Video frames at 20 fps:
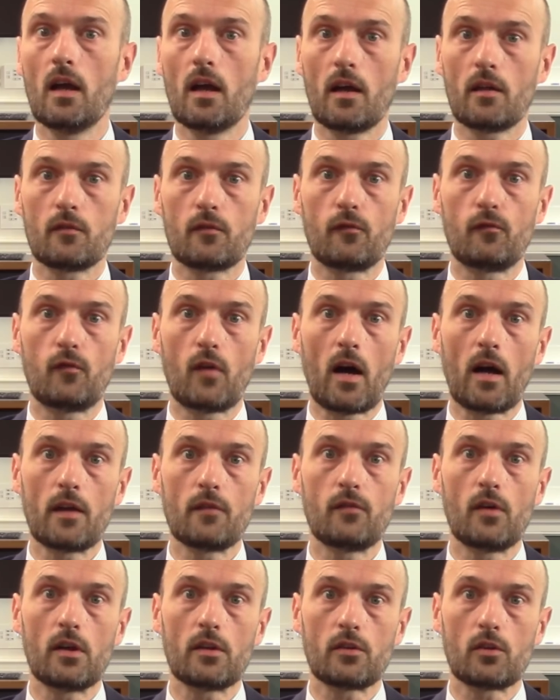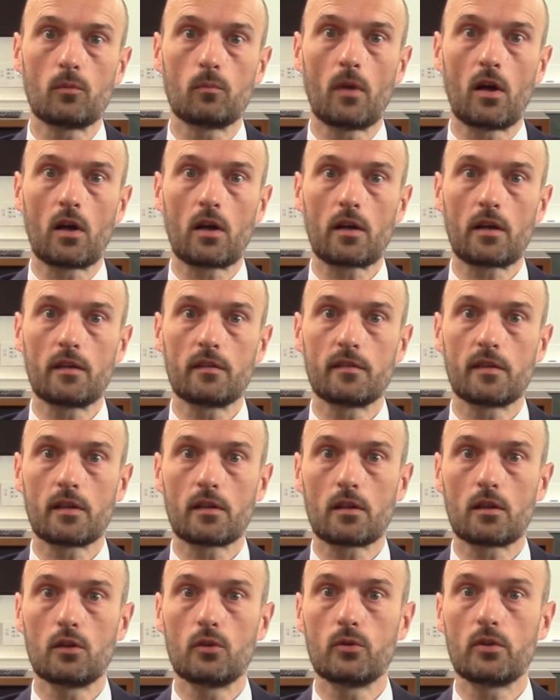and five other markets,
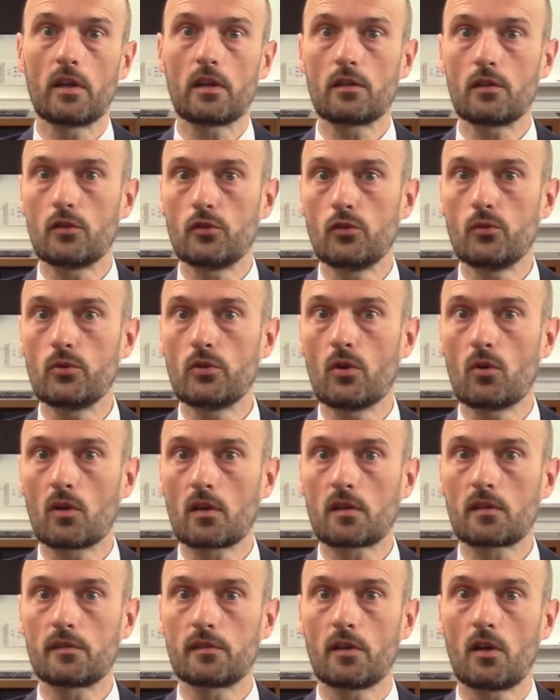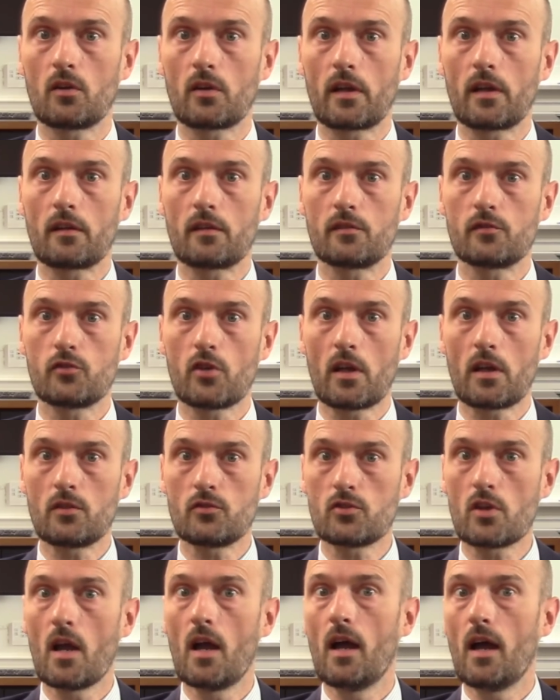including the New York Stock
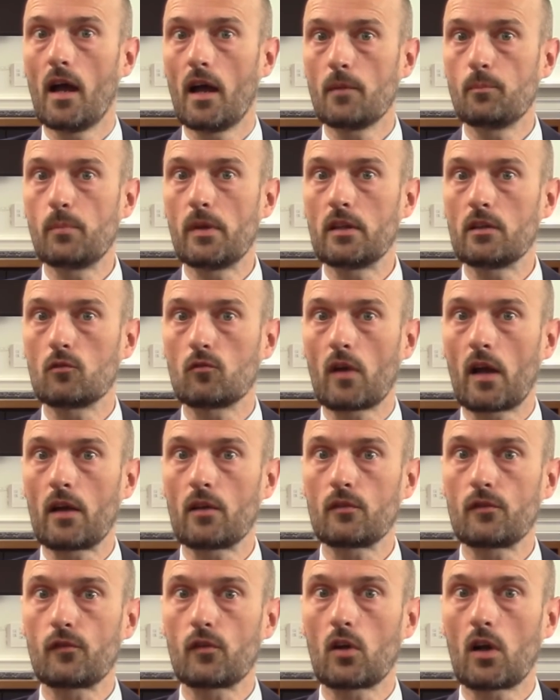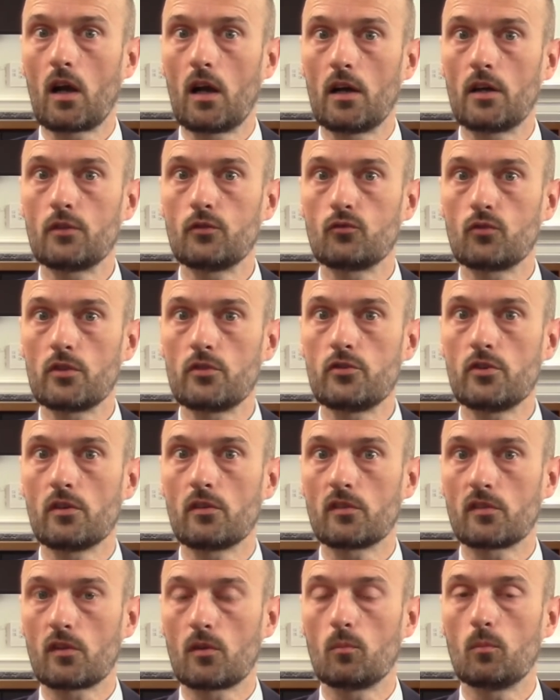Exchange, had been around for 100
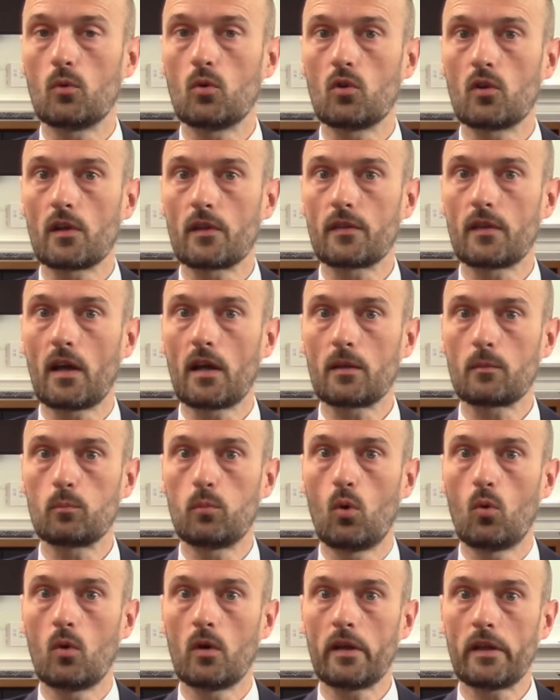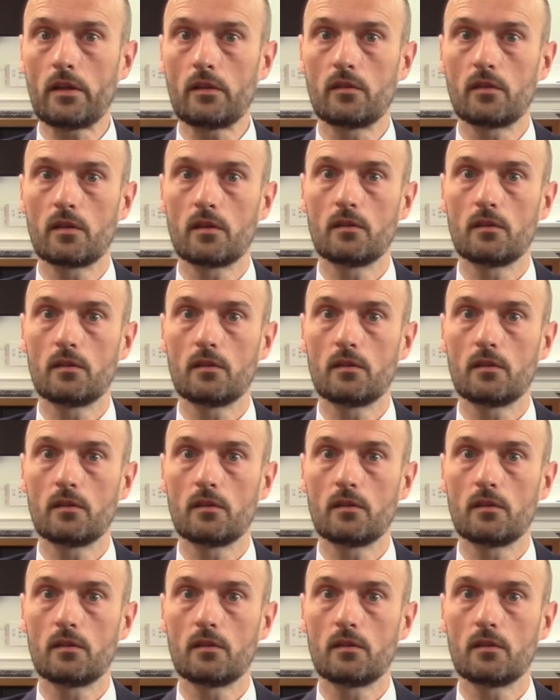years or more at that point.